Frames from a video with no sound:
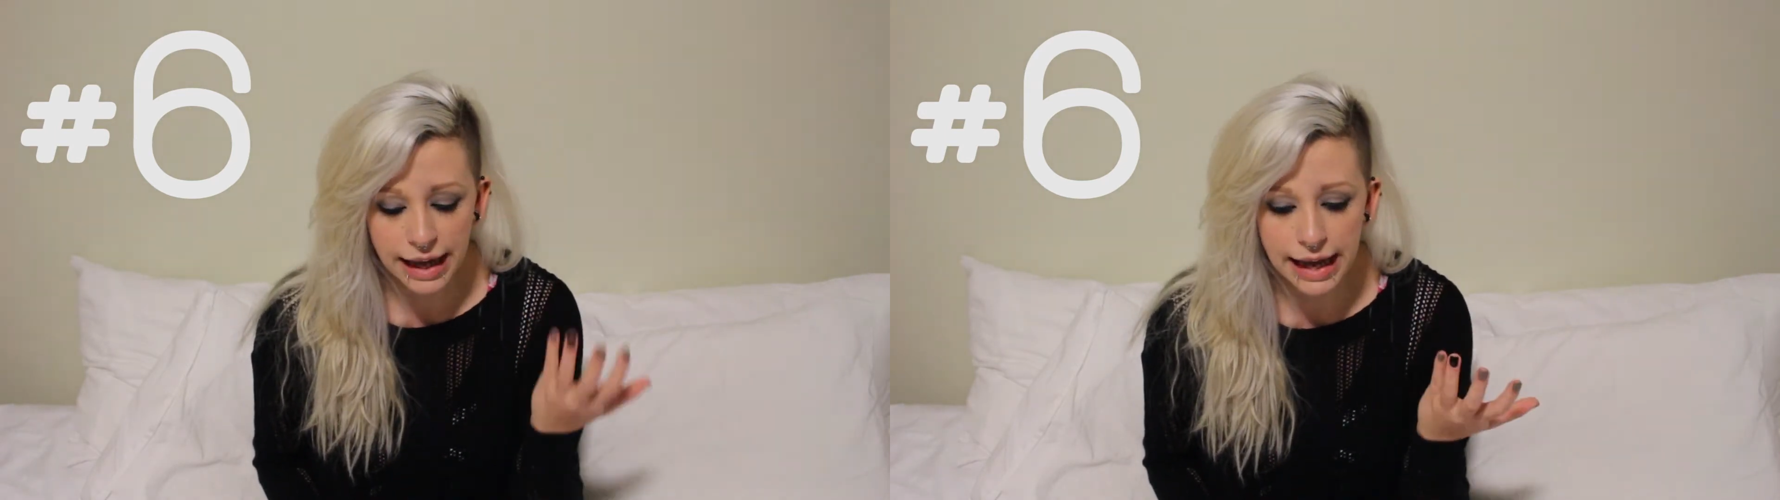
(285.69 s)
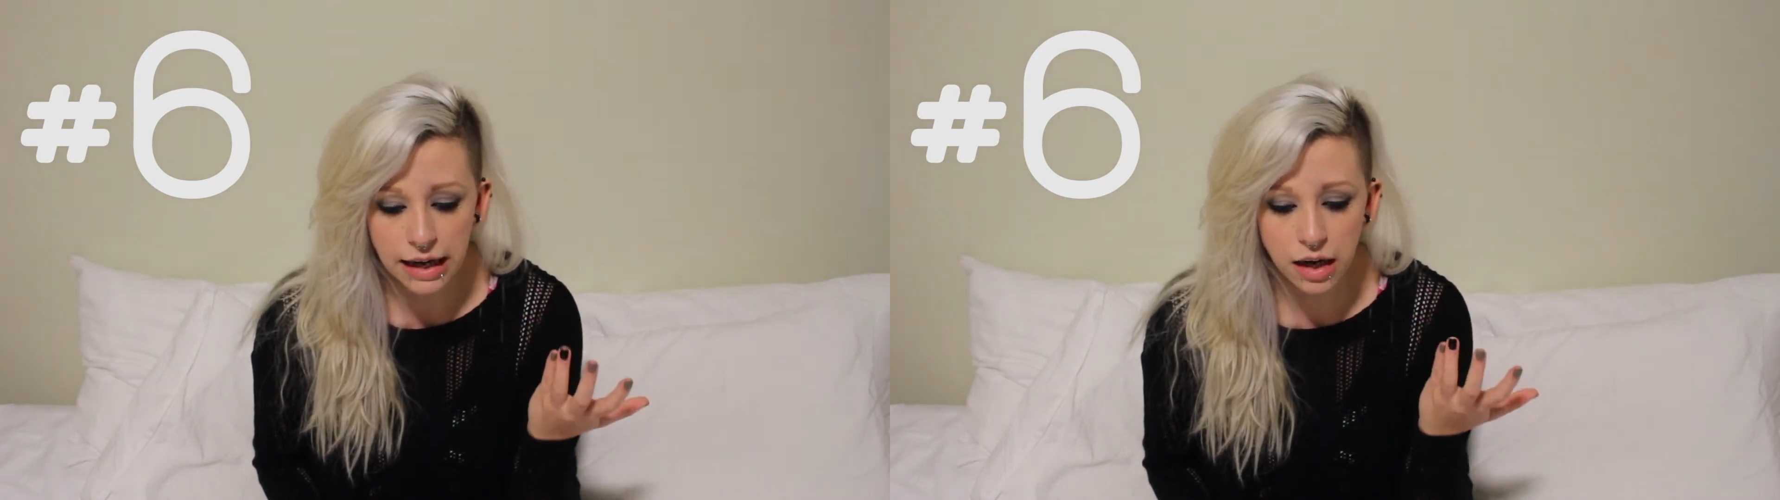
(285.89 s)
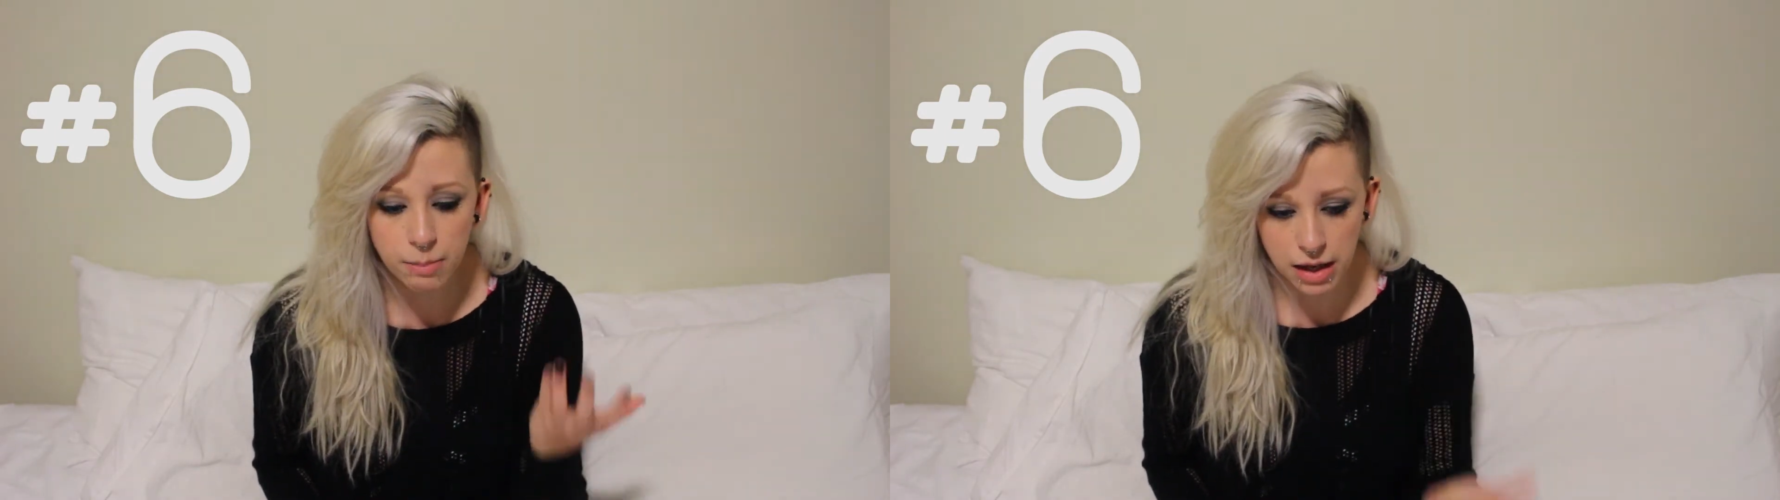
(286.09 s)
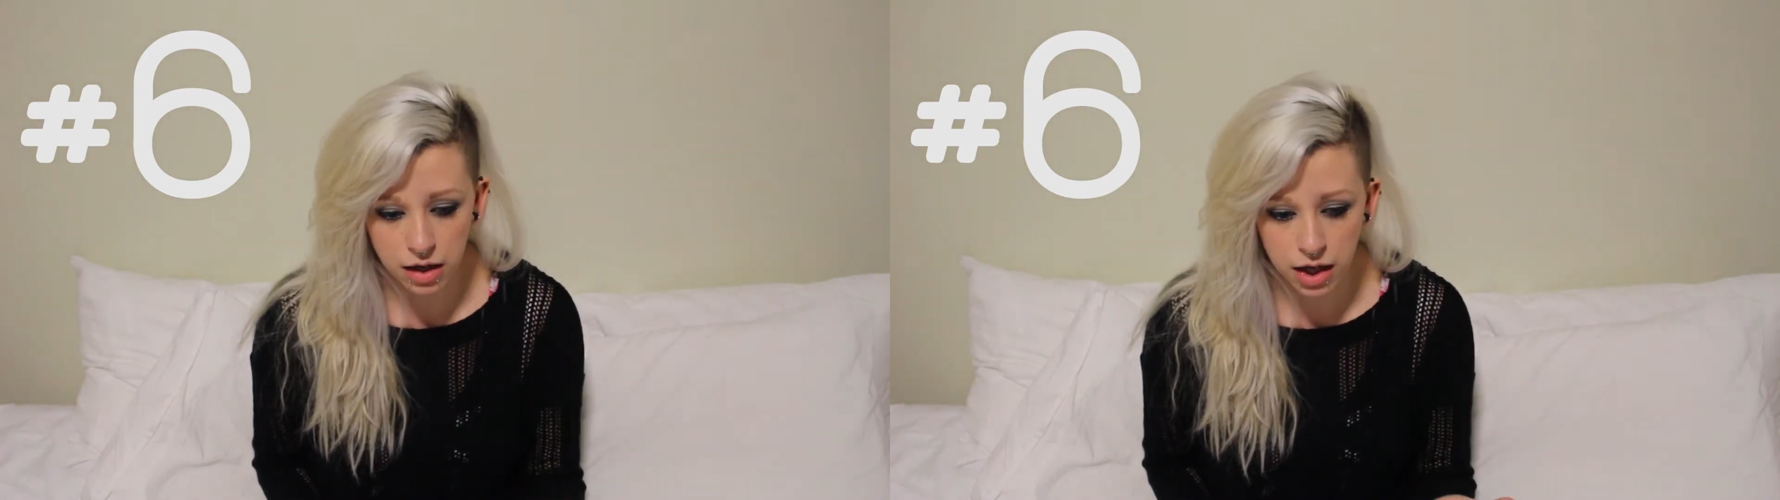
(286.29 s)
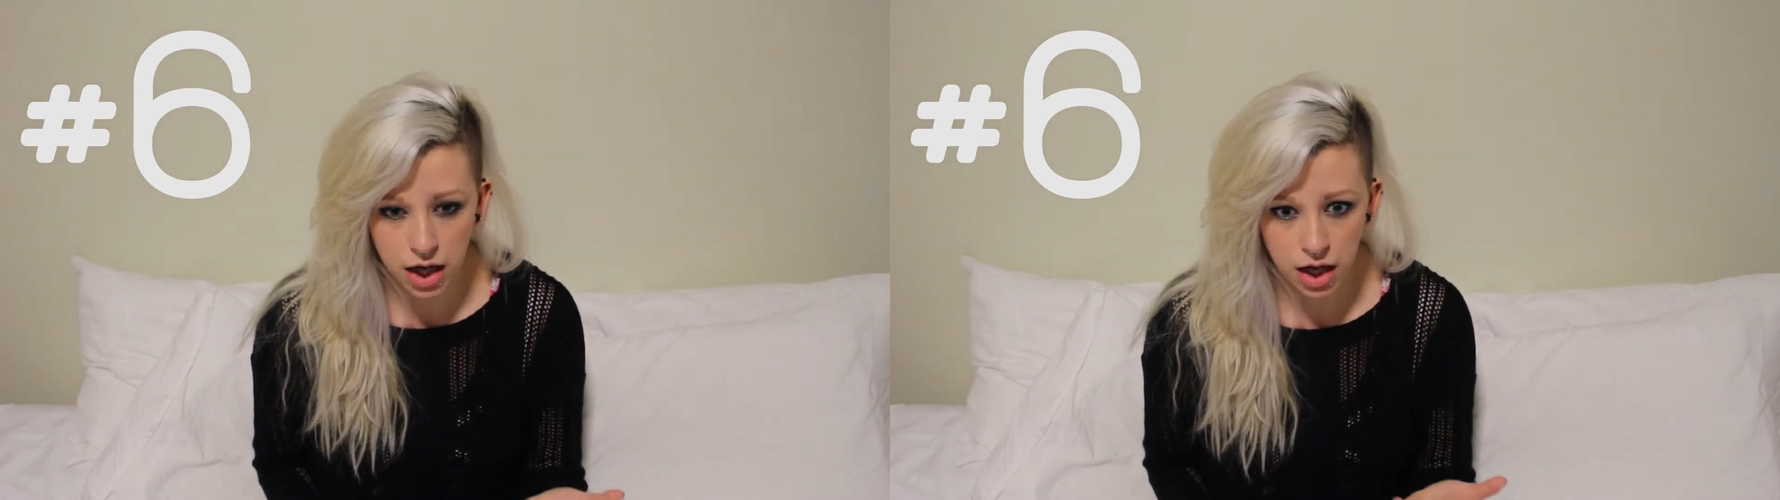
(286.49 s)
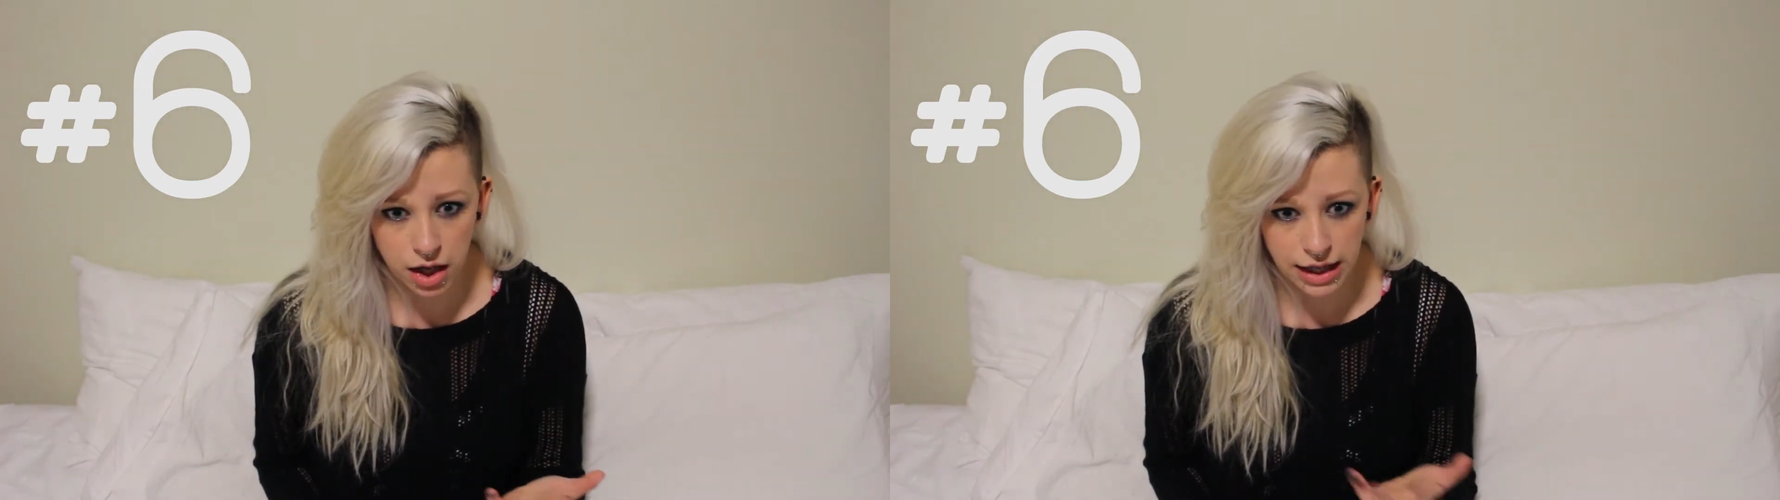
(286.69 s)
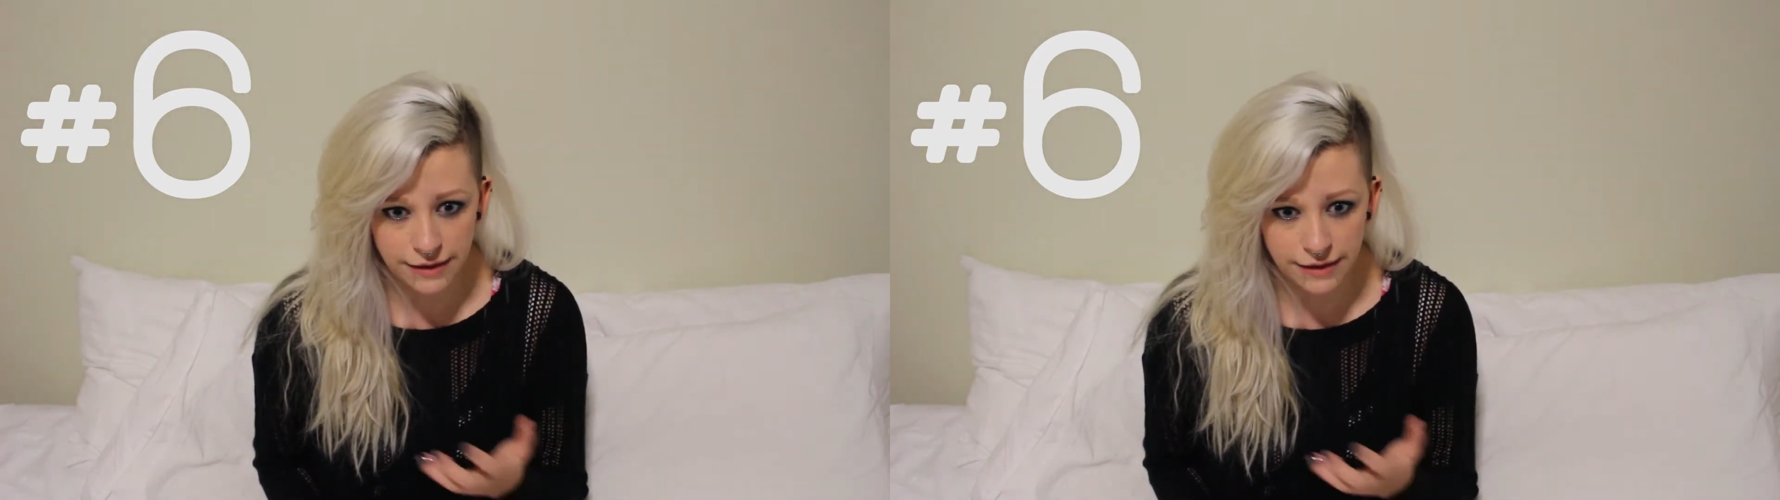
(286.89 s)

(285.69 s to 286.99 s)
In America,